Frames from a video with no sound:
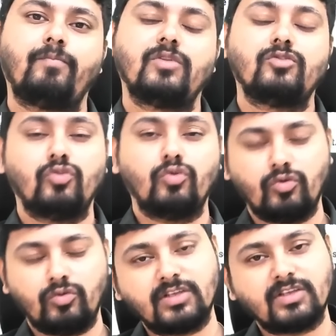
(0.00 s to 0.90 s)

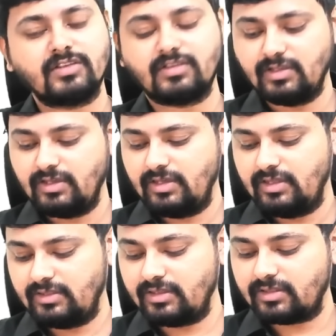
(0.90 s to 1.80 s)
So this is
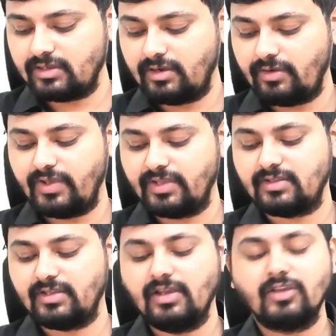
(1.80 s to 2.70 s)
the third
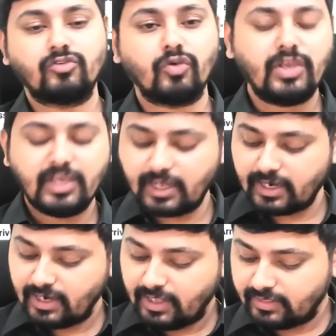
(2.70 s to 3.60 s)
phase. So
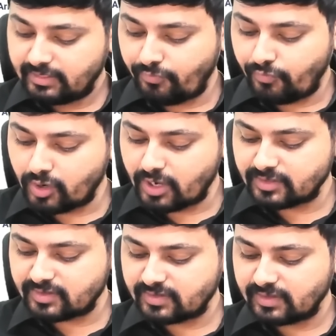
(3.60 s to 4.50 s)
here the
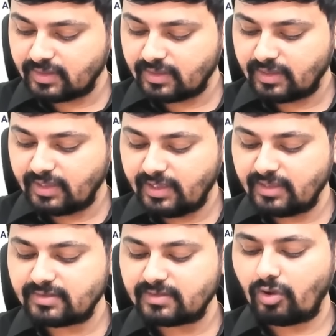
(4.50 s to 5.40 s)
focus
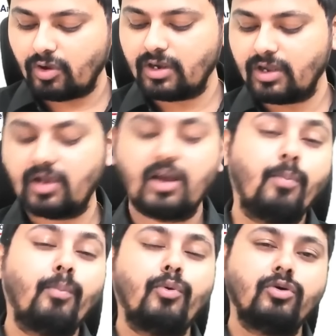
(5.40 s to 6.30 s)
is on
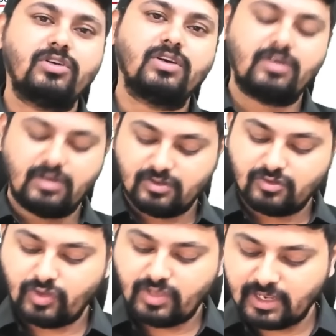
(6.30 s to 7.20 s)
composure.
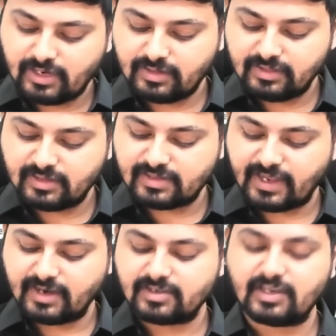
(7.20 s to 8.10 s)
So here in the
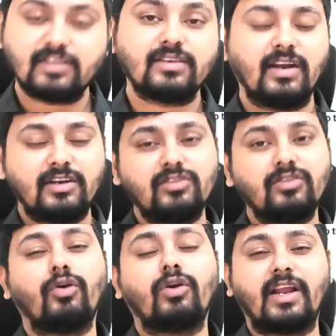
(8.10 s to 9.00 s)
second stage, it's
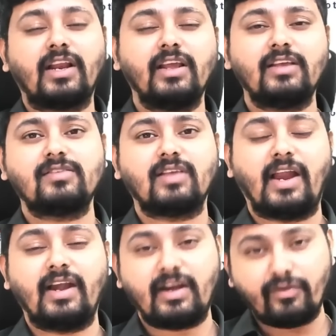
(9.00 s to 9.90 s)
your techniques
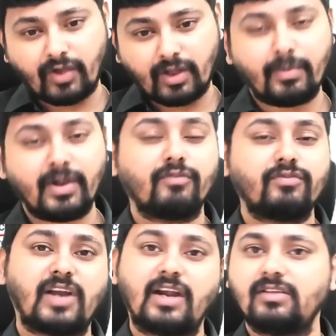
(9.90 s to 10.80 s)
and refinement of
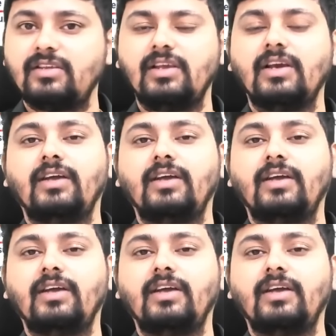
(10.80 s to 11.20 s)
strategy.